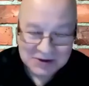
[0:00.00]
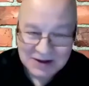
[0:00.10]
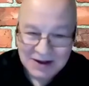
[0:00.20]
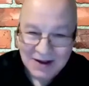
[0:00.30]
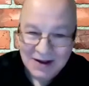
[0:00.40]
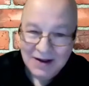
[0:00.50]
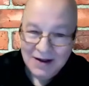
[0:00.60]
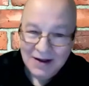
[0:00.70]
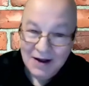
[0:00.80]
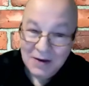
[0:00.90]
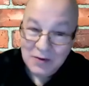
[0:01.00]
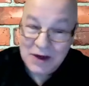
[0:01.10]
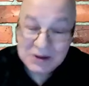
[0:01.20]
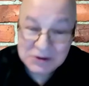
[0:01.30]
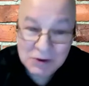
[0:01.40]
to, I'm going to
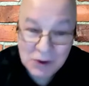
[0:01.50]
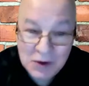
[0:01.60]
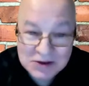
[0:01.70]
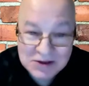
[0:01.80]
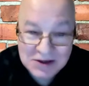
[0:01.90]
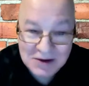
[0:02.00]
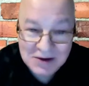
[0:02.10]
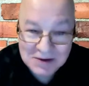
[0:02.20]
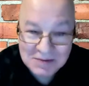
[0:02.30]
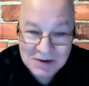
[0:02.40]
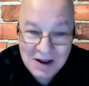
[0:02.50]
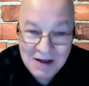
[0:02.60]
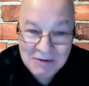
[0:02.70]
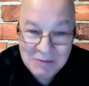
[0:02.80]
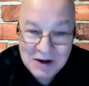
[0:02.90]
ask you a question now that
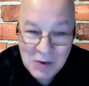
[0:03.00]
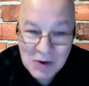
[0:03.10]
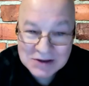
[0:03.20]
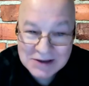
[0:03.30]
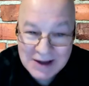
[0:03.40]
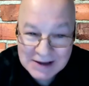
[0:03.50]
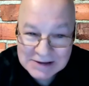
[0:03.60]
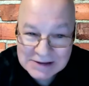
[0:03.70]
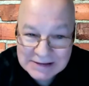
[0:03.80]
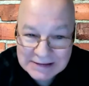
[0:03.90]
everybody wants to ask.